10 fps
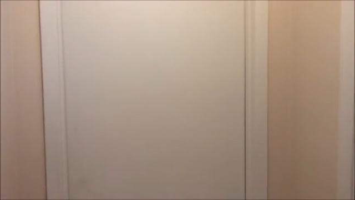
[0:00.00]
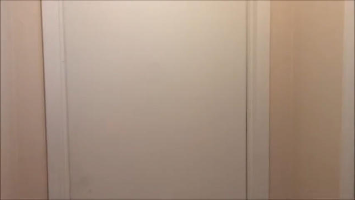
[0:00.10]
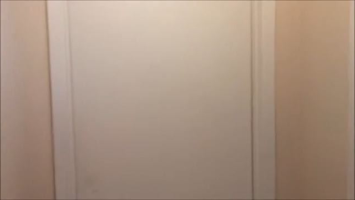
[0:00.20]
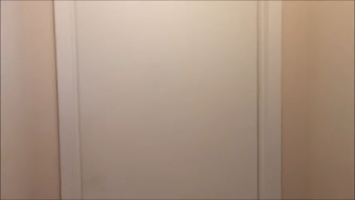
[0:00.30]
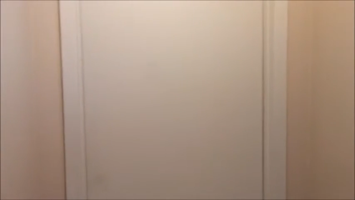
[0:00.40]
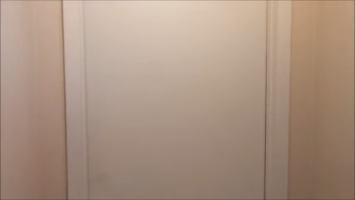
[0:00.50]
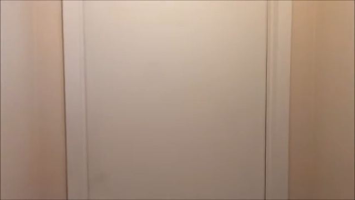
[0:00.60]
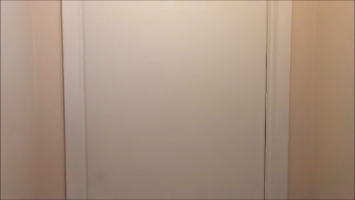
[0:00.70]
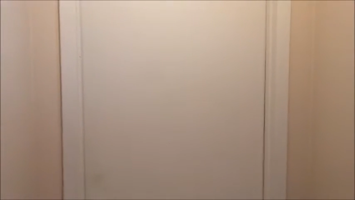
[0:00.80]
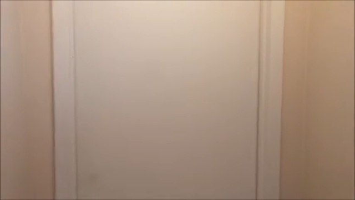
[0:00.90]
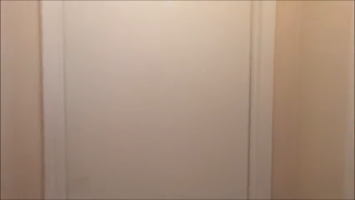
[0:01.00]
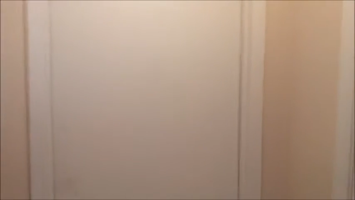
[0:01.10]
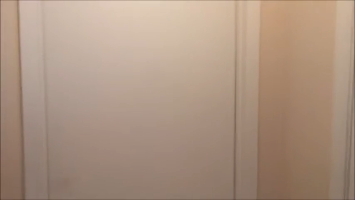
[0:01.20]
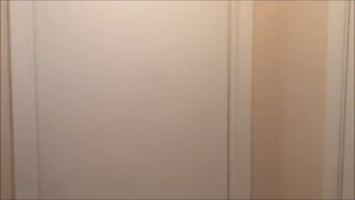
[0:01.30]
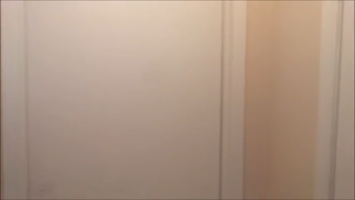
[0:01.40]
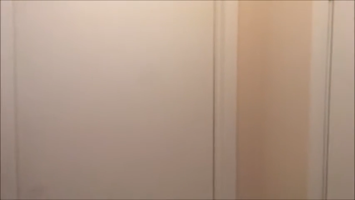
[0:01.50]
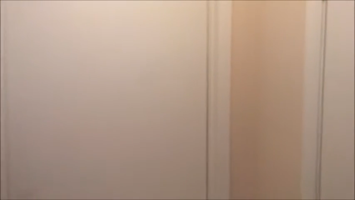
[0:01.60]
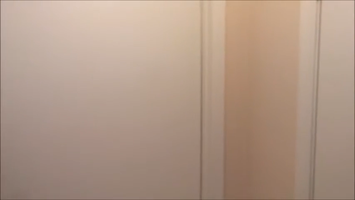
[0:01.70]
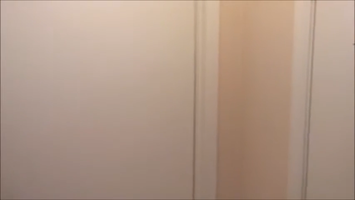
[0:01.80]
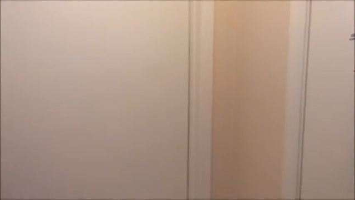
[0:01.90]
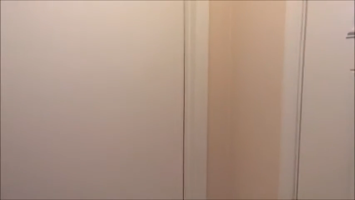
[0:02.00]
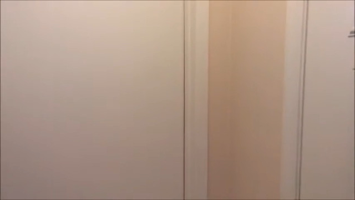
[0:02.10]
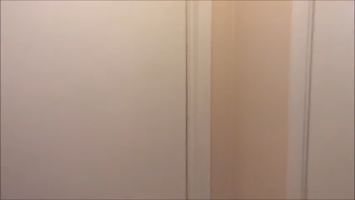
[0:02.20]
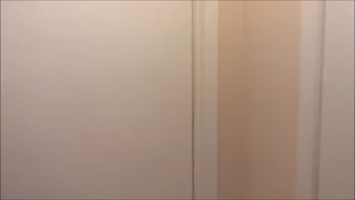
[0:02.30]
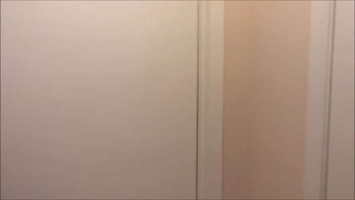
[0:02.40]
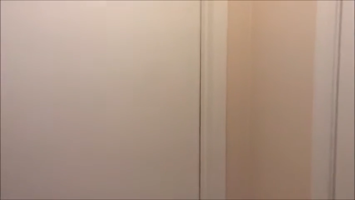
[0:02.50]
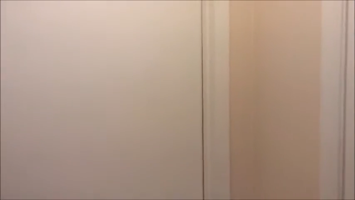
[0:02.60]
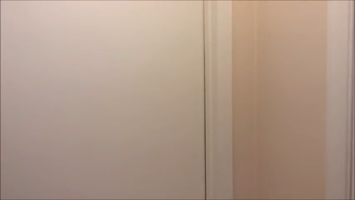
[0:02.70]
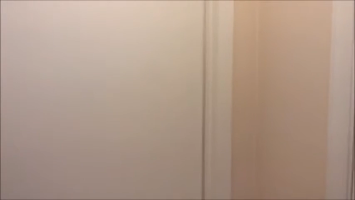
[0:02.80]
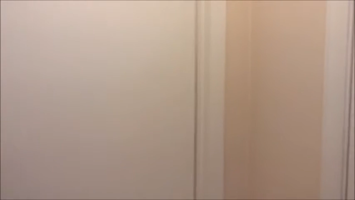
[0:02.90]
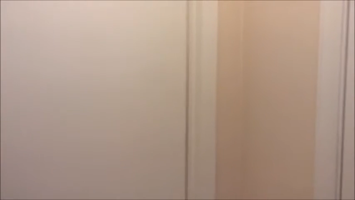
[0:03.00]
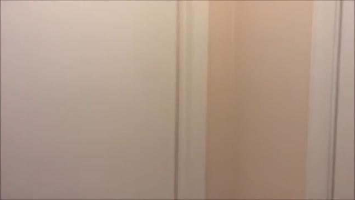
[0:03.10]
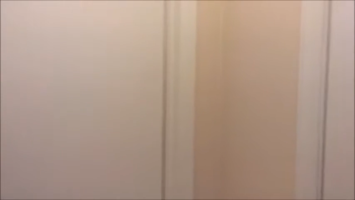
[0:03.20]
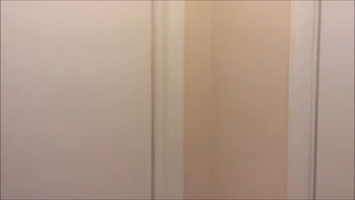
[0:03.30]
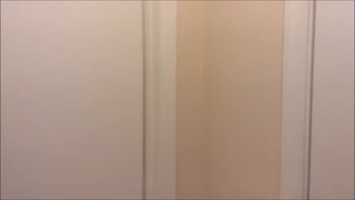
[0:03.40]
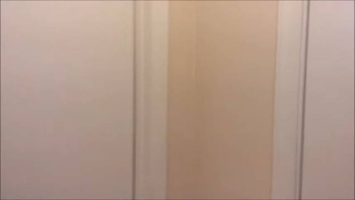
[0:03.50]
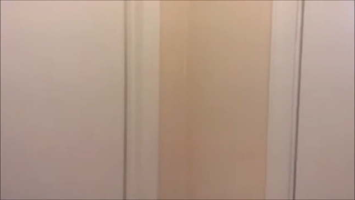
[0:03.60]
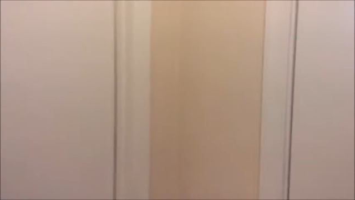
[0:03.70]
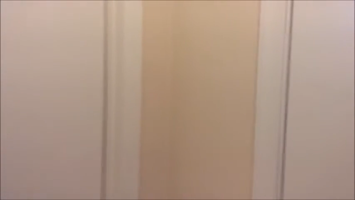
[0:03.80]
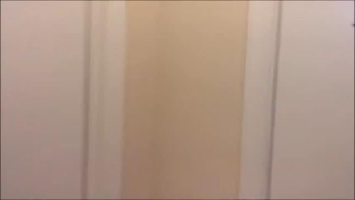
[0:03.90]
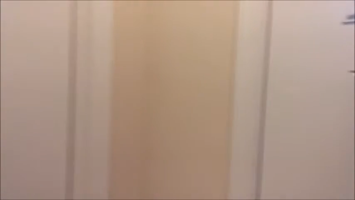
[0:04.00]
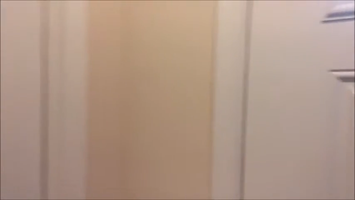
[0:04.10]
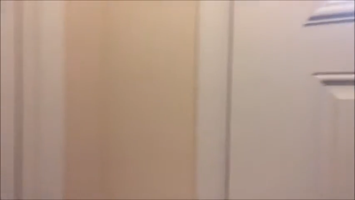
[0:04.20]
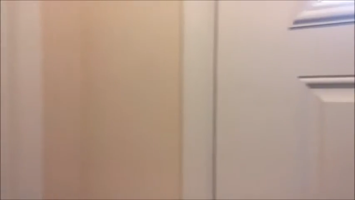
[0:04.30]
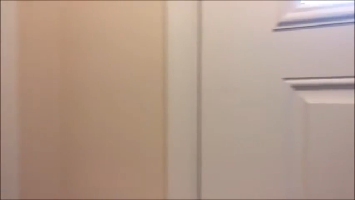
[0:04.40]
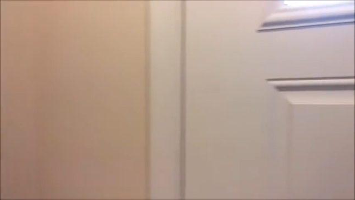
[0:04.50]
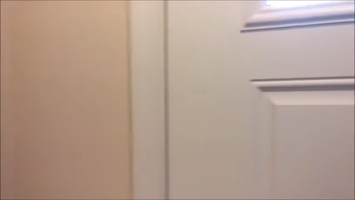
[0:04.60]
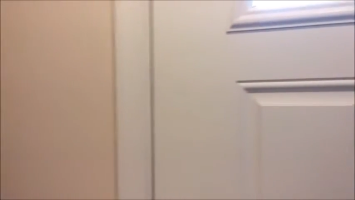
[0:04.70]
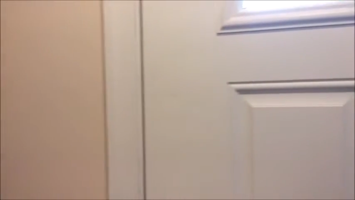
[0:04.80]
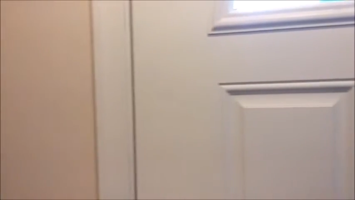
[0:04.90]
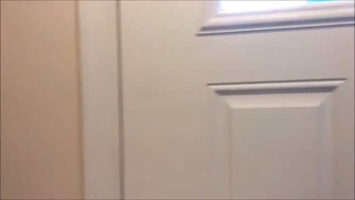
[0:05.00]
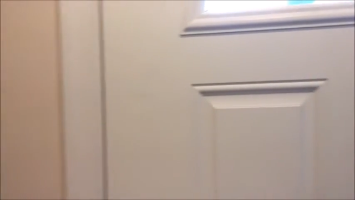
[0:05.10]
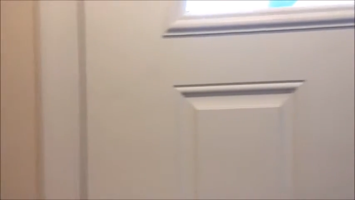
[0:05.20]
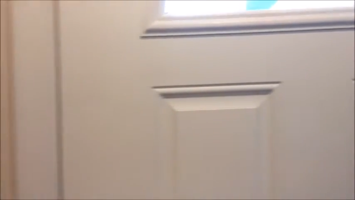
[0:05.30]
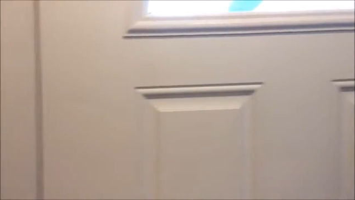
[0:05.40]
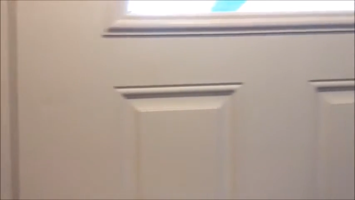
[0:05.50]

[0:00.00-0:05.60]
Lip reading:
Nobody's mouth can be seen.